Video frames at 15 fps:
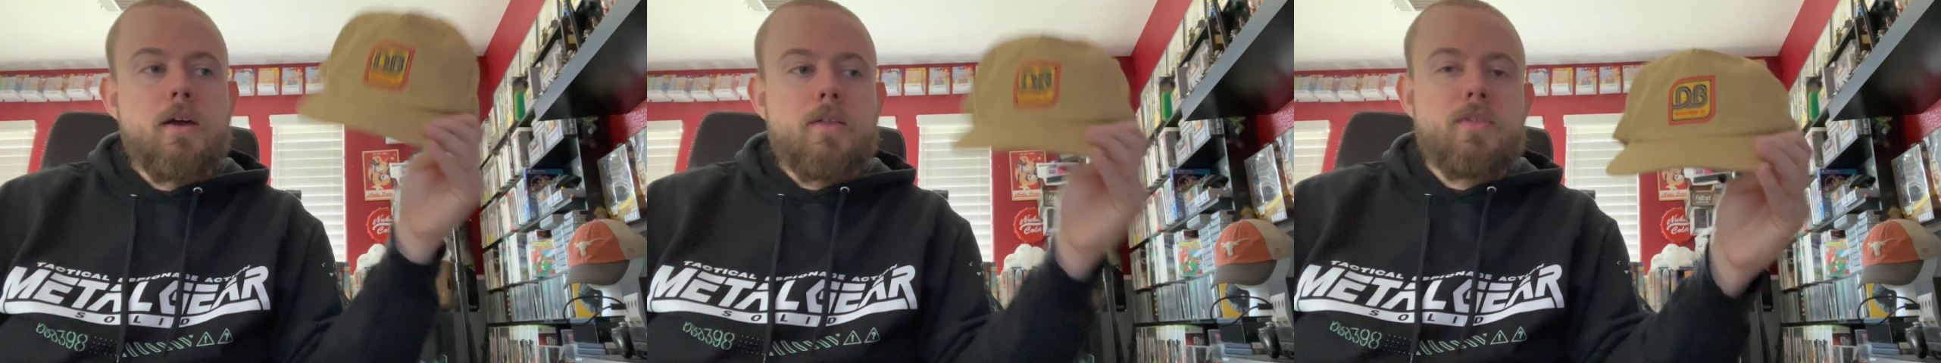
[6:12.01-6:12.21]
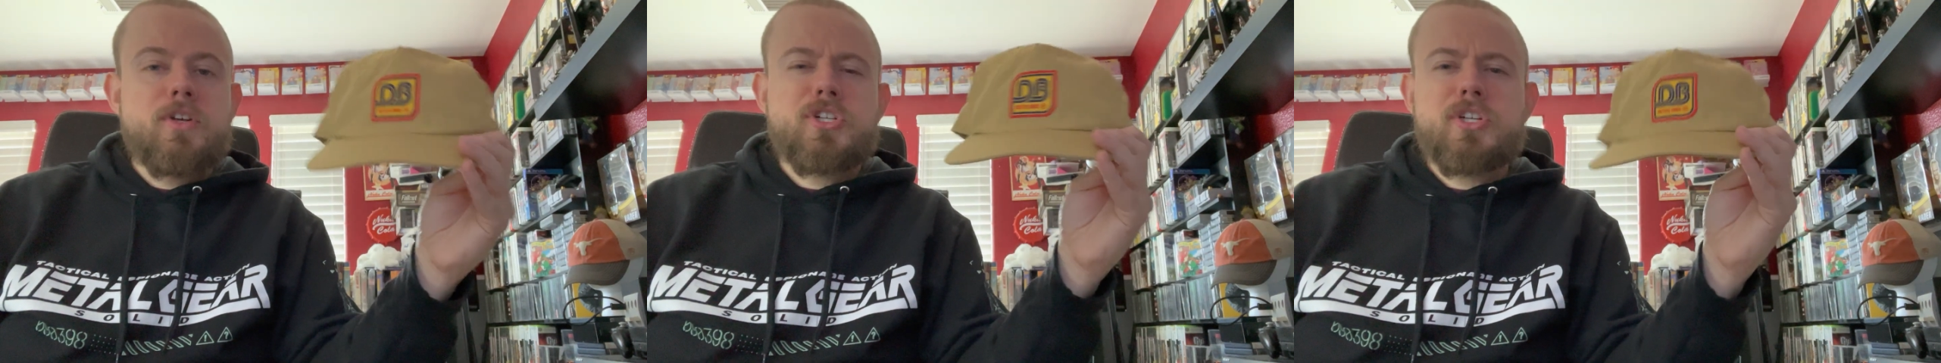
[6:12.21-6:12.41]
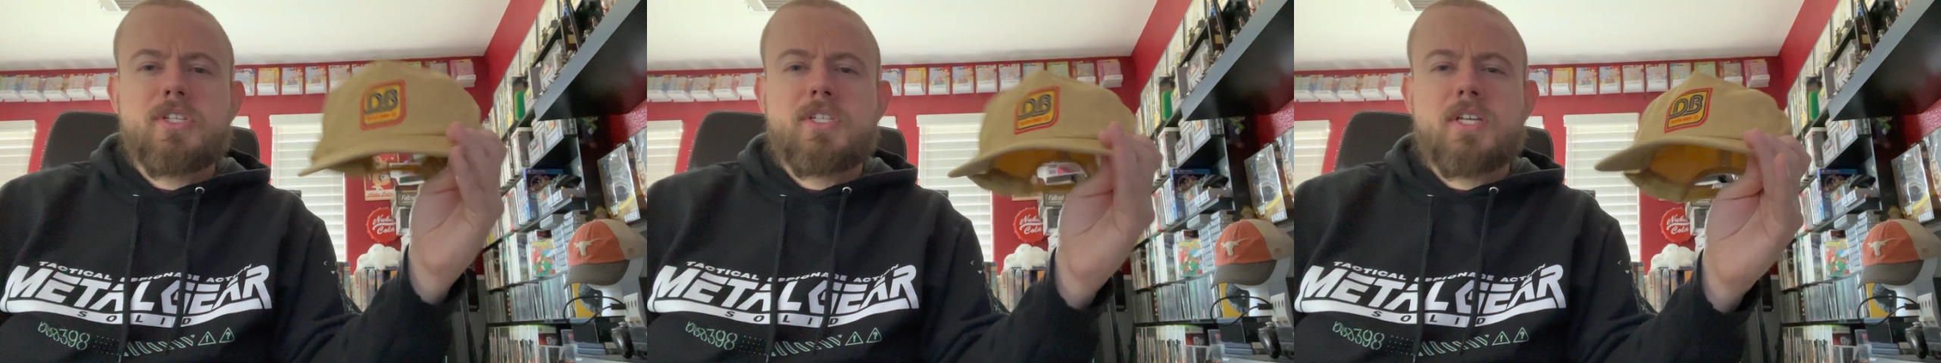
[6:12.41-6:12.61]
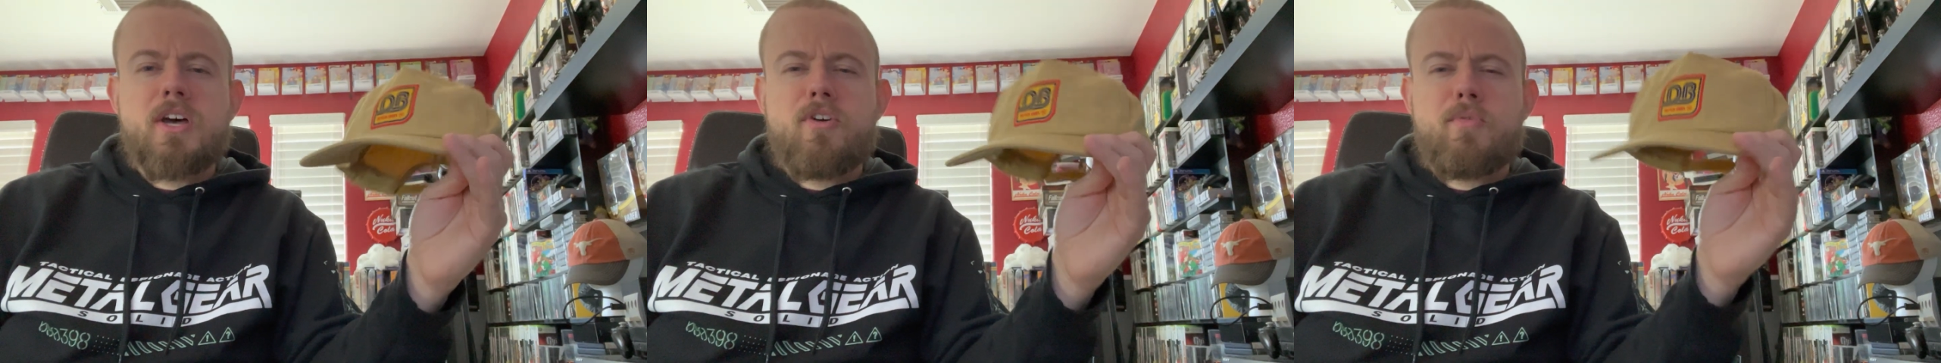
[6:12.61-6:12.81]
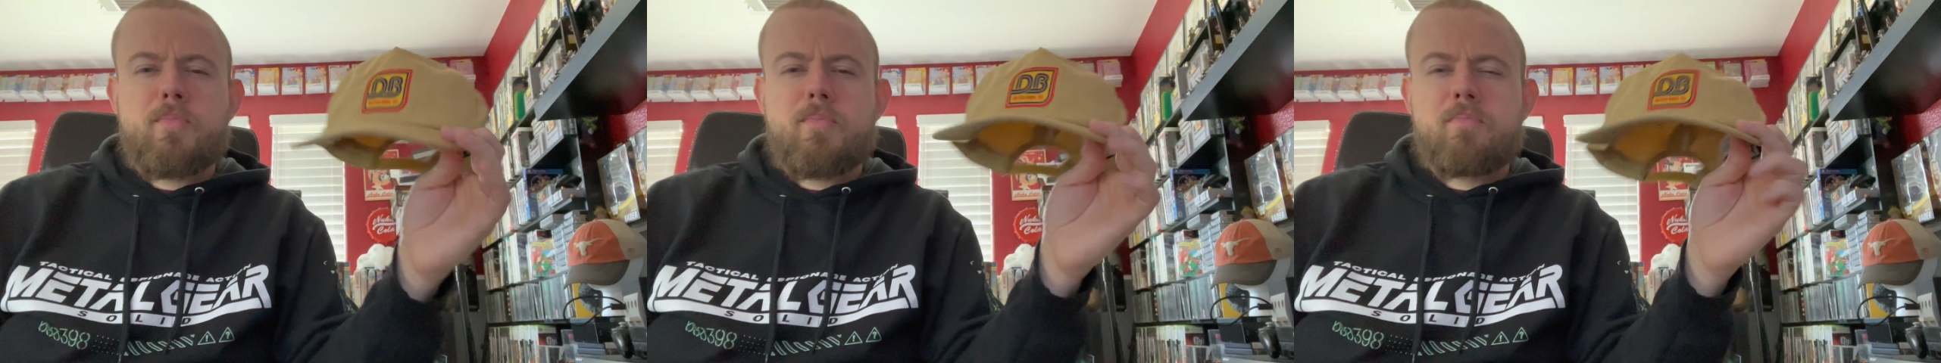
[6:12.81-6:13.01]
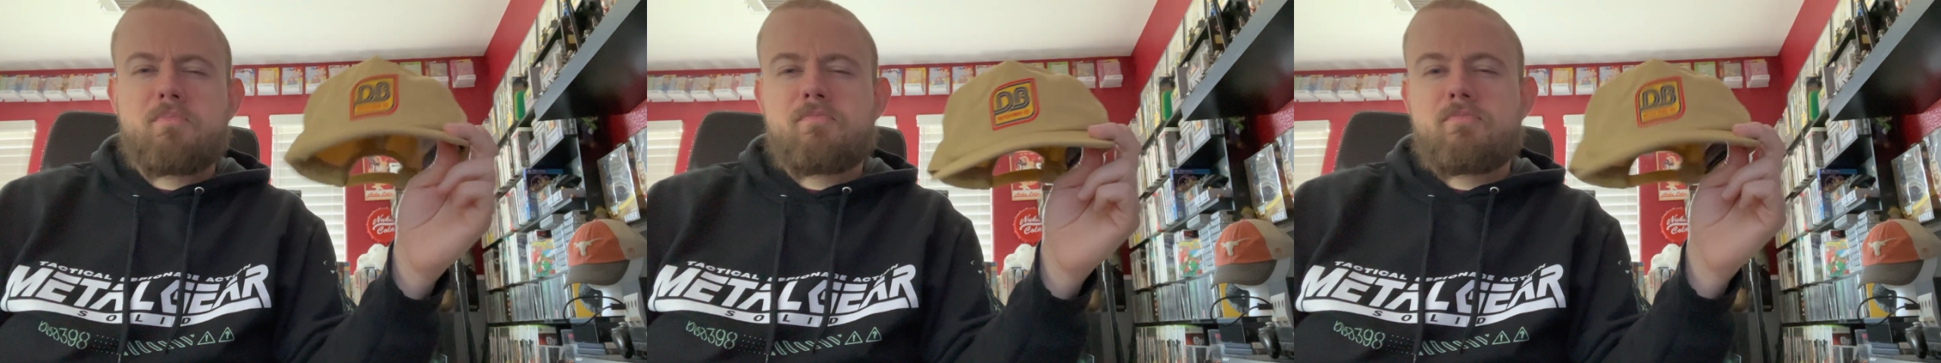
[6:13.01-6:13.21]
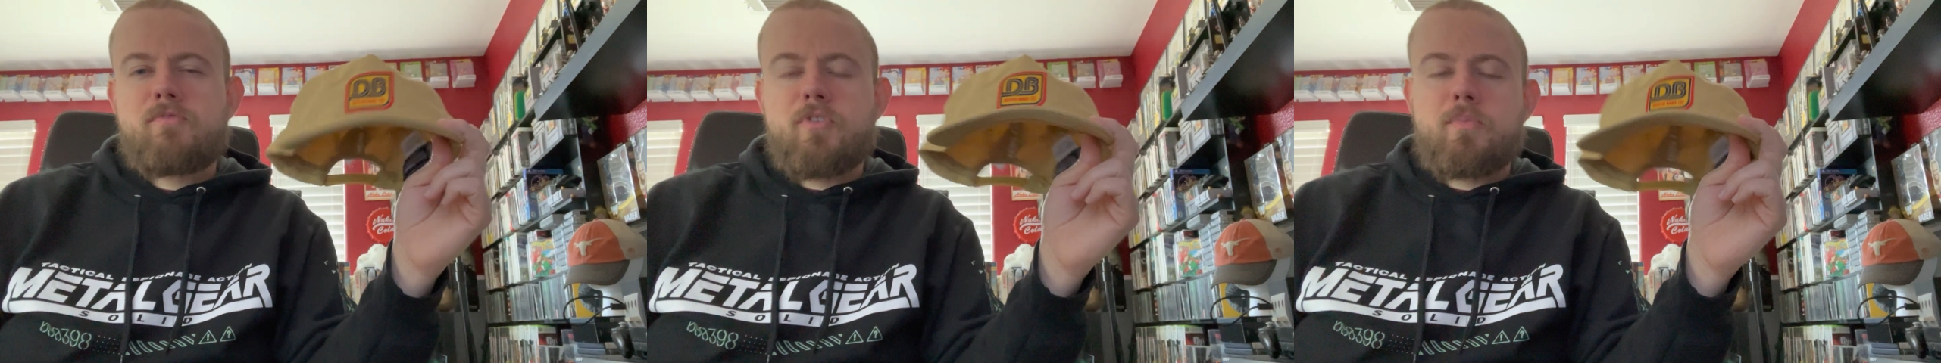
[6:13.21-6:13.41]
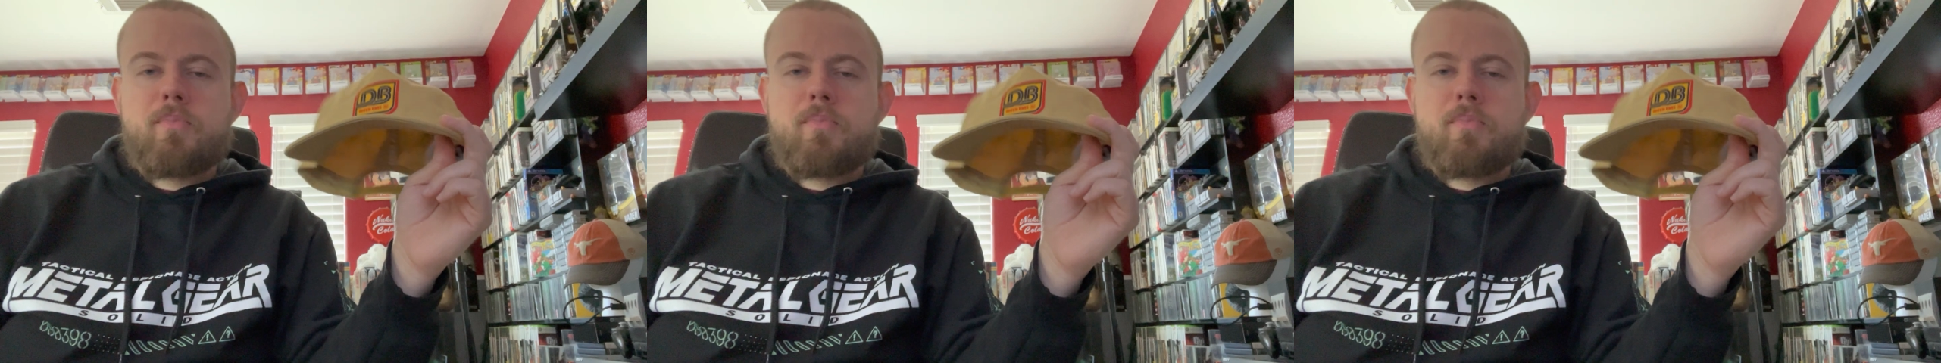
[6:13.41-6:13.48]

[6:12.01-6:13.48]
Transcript: This should sell for